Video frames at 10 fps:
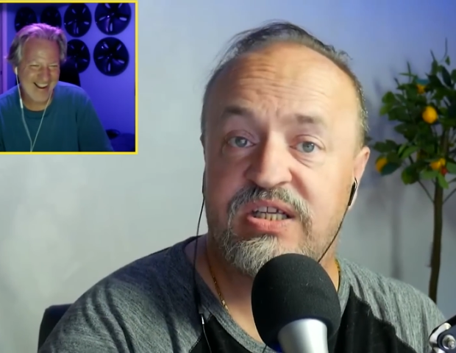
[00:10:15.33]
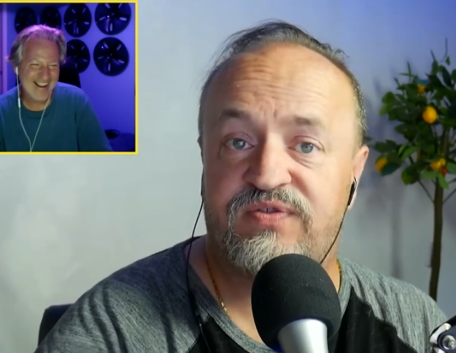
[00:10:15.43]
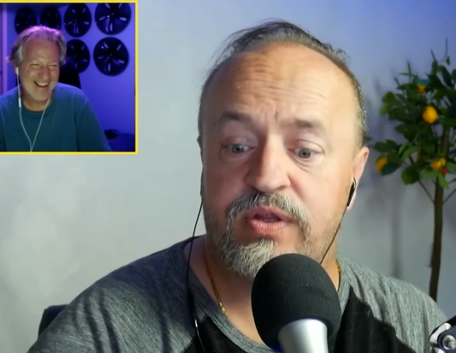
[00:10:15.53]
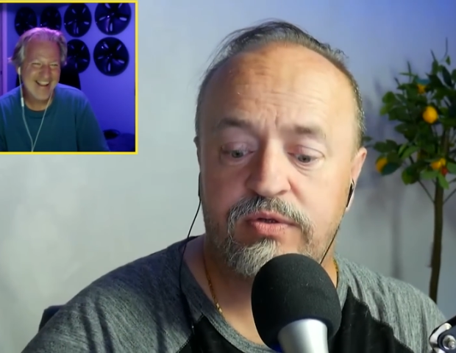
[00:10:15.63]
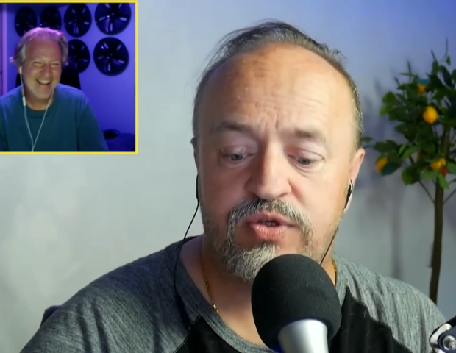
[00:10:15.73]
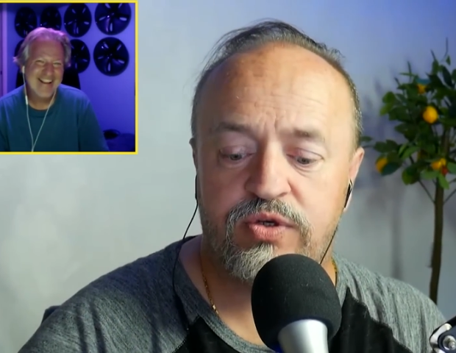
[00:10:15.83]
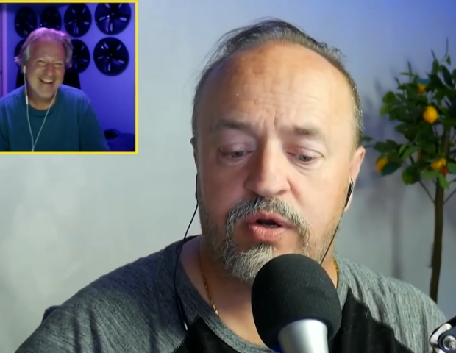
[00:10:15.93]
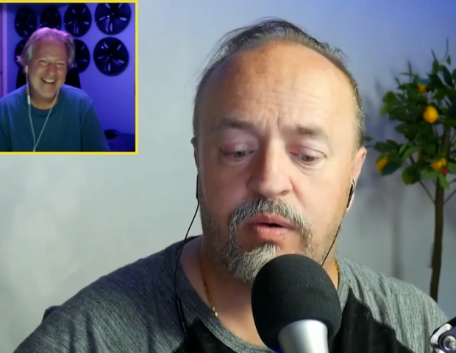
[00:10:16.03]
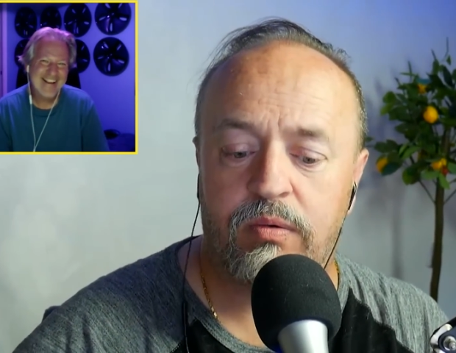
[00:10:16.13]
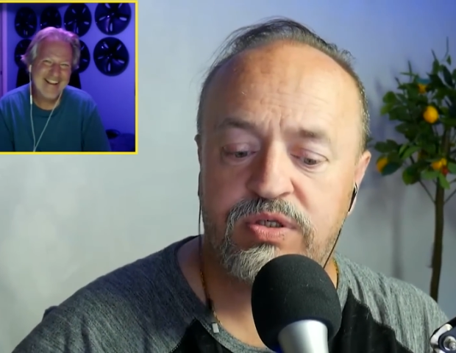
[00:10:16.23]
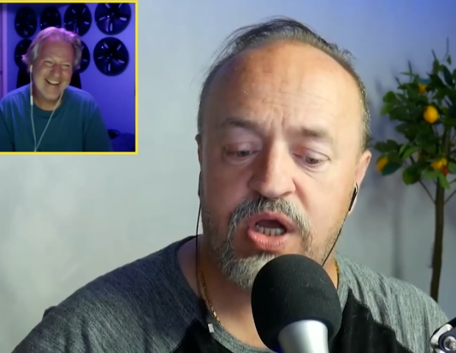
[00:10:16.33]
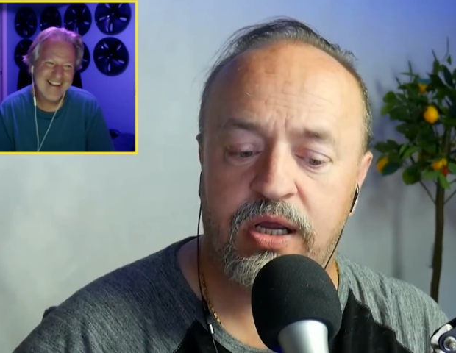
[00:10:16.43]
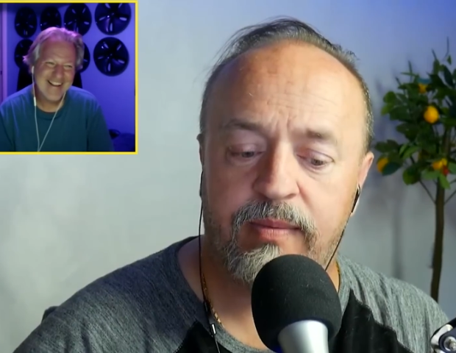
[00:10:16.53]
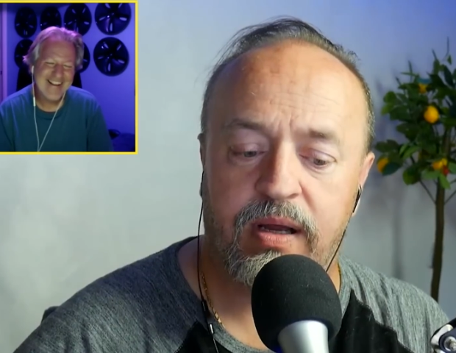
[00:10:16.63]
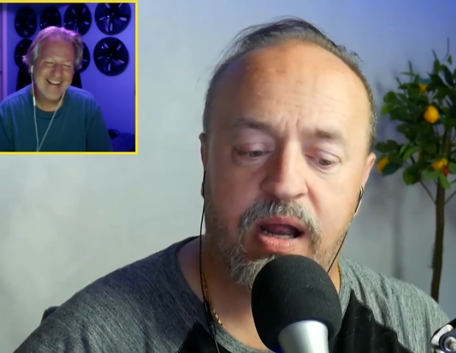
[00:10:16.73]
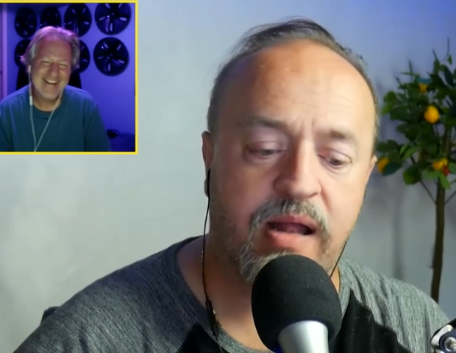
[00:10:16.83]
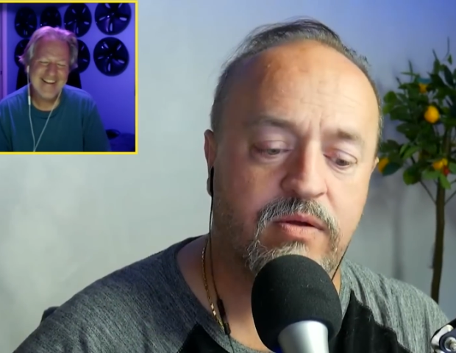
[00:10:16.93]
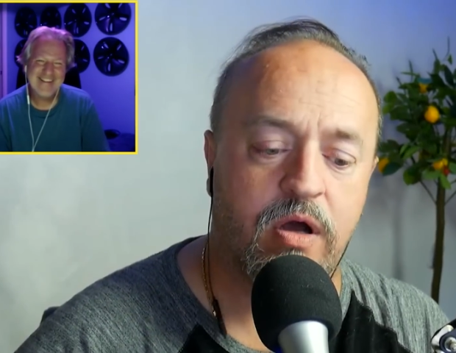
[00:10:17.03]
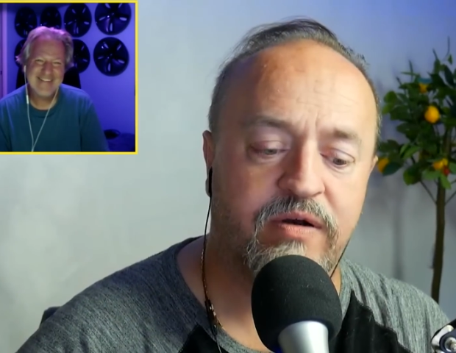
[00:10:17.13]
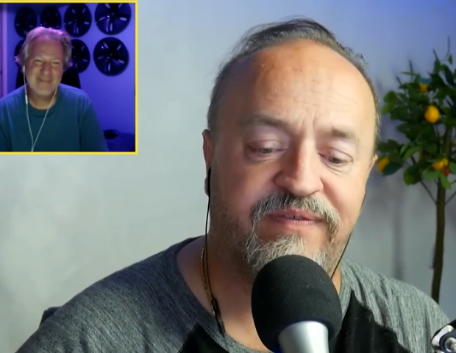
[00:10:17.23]
Speaker 1: for those who don't know what we're talking about, Kyle
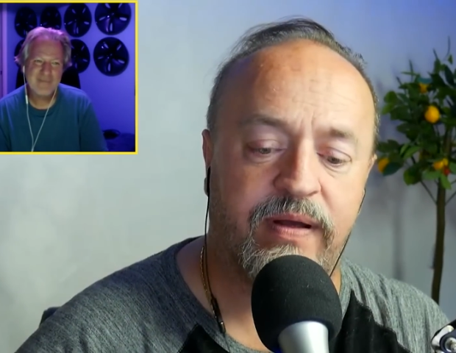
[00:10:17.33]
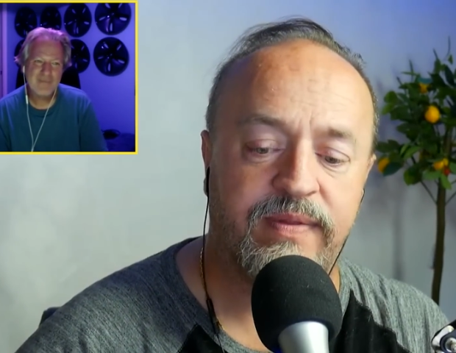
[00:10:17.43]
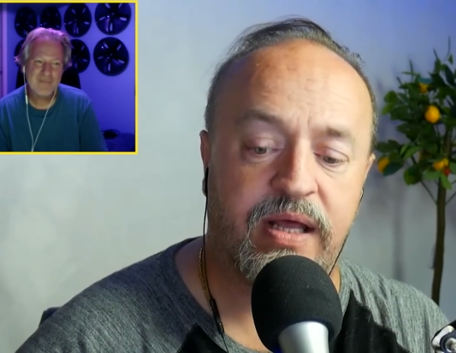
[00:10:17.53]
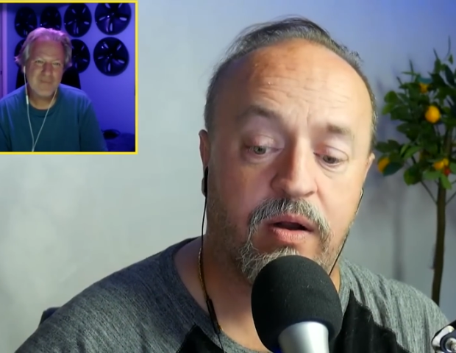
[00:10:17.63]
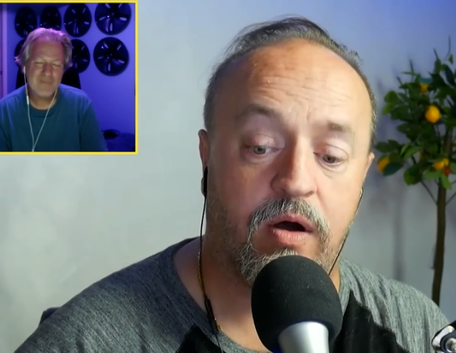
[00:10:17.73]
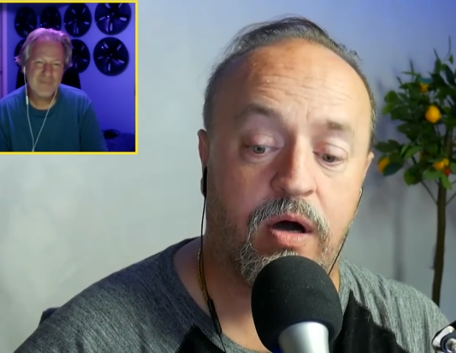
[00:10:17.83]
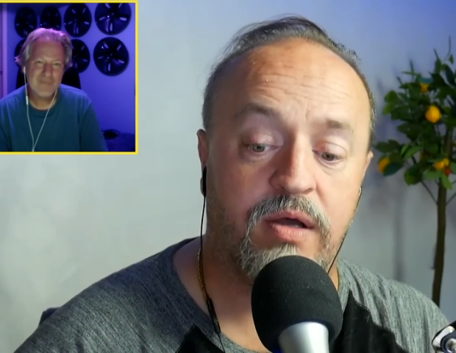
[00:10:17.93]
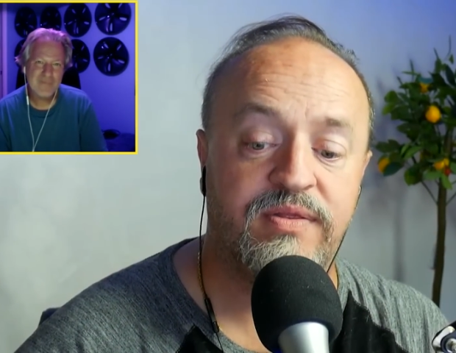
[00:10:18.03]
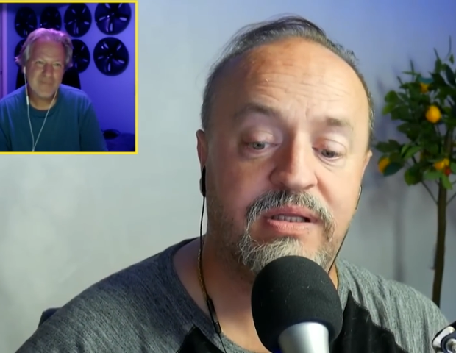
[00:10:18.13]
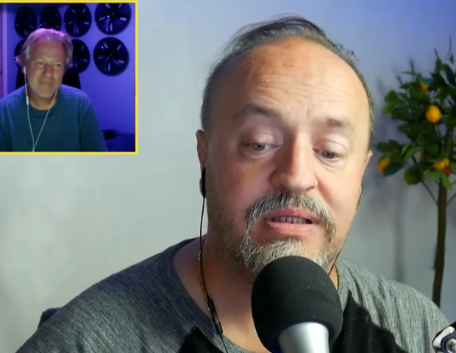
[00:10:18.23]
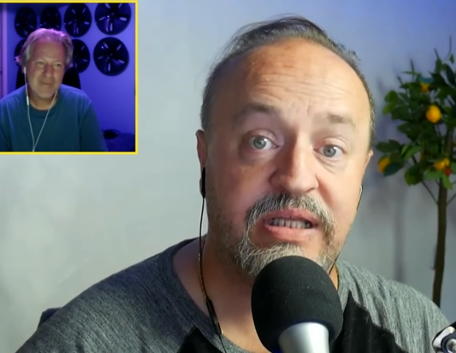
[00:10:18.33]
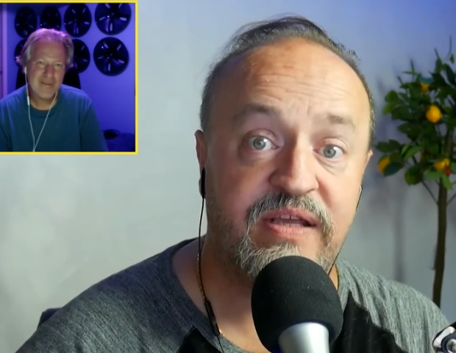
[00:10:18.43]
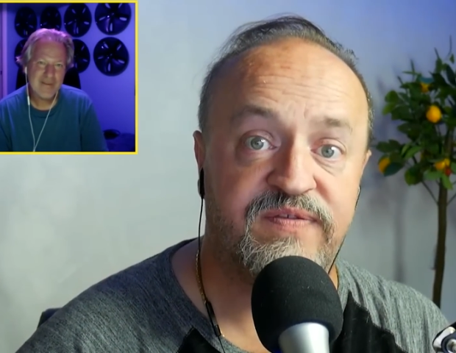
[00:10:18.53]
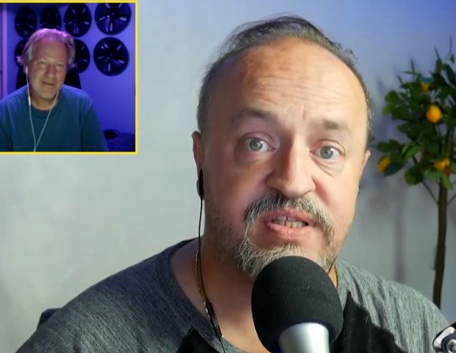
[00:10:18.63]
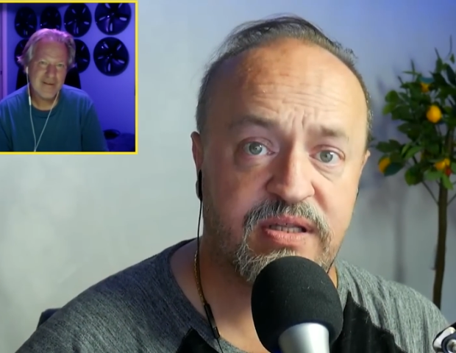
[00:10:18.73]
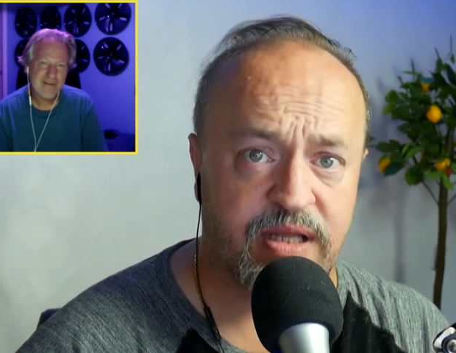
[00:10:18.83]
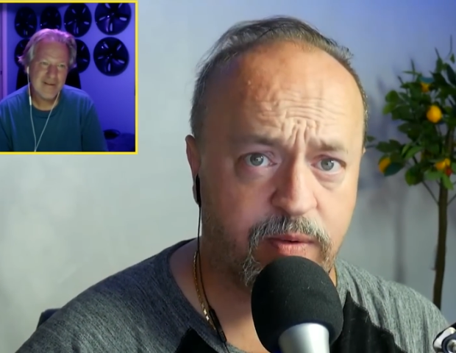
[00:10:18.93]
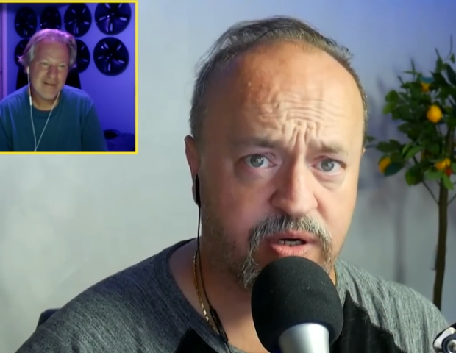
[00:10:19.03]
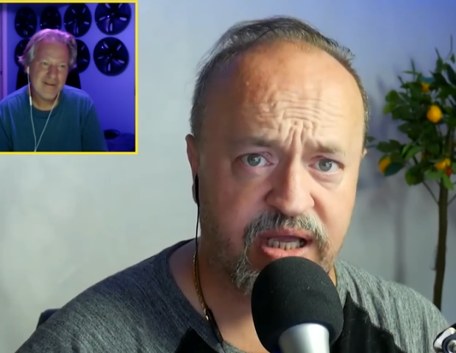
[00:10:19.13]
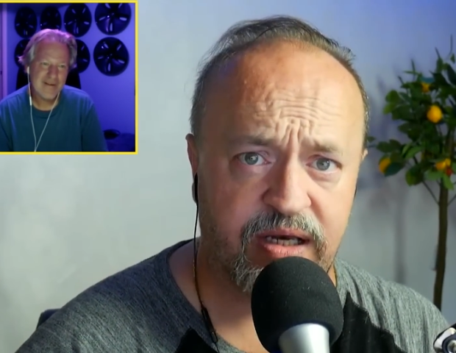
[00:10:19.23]
Connor found that on the Leafs that they
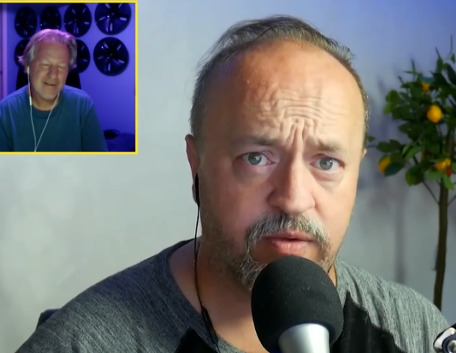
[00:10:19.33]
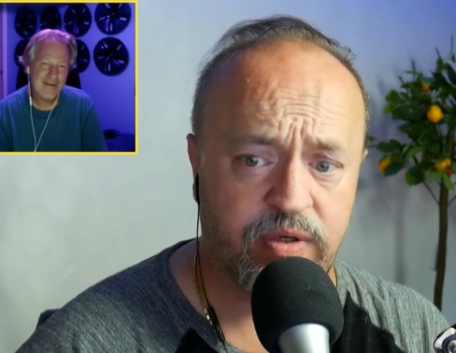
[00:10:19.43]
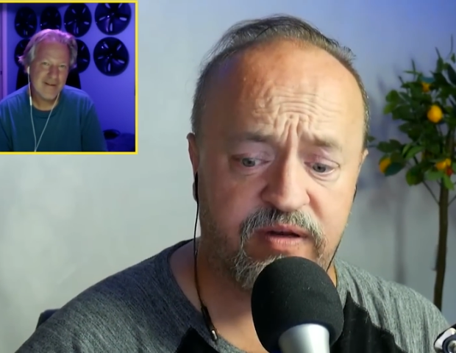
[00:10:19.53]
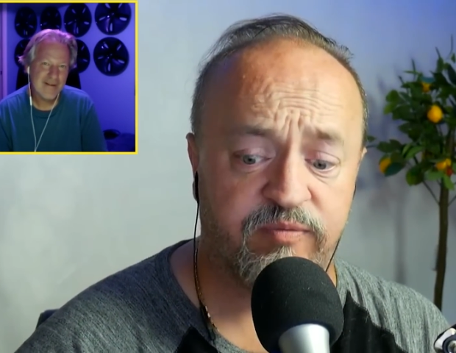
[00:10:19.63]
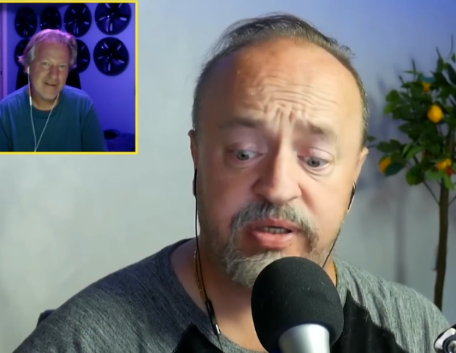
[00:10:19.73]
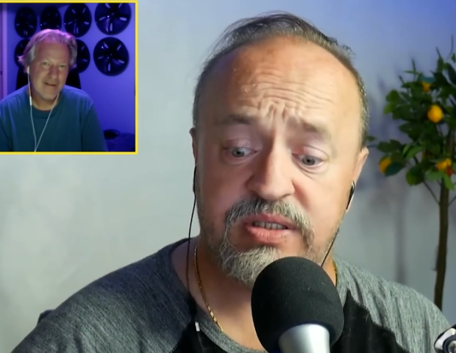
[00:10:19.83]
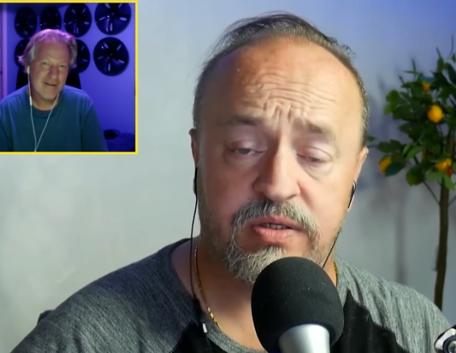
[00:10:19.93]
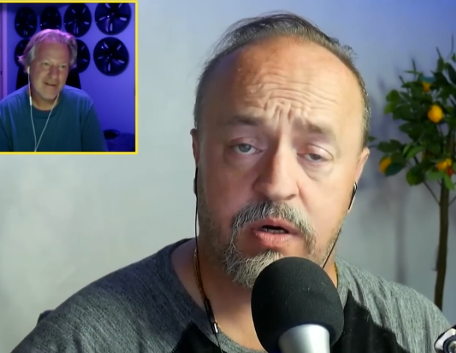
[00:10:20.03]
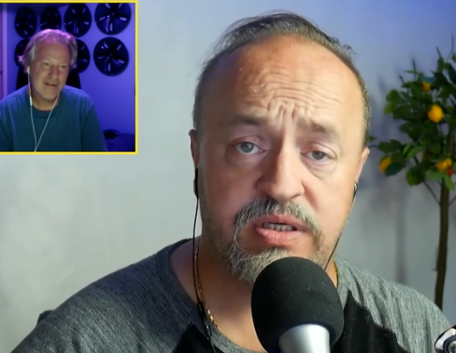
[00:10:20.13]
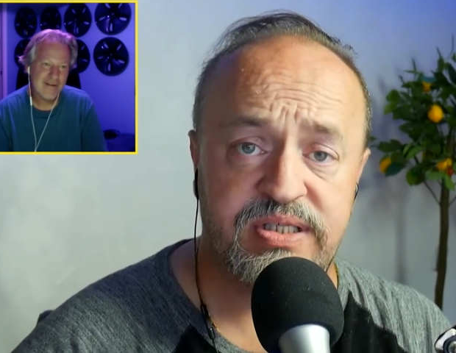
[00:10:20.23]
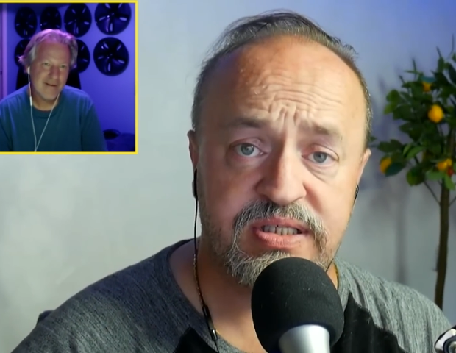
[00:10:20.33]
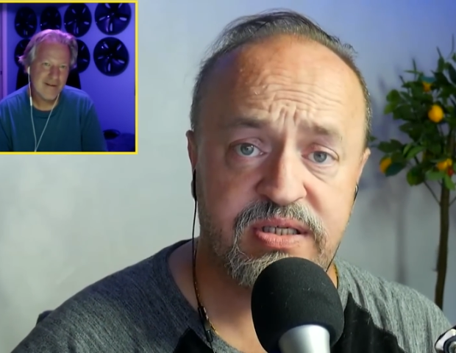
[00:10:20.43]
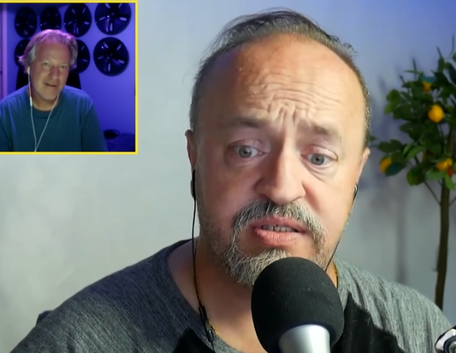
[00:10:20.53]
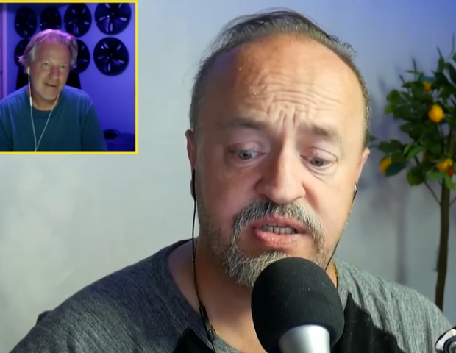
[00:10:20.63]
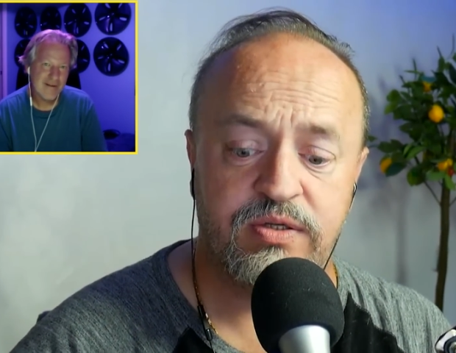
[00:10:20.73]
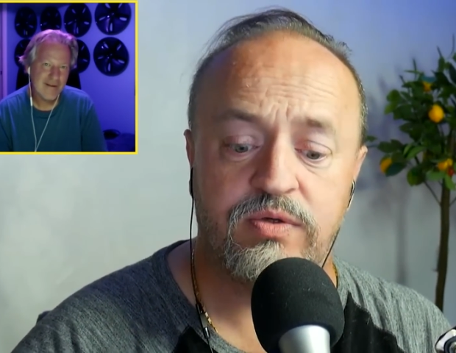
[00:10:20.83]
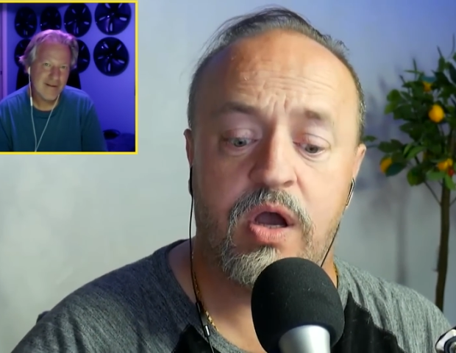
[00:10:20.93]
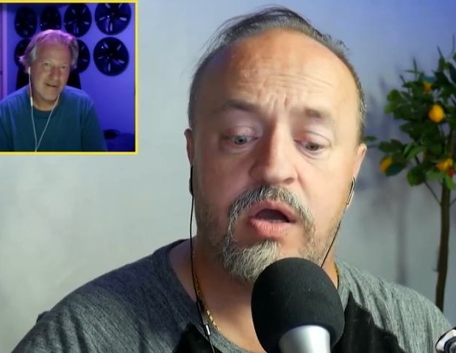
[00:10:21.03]
were getting rid of because the car is discontinued,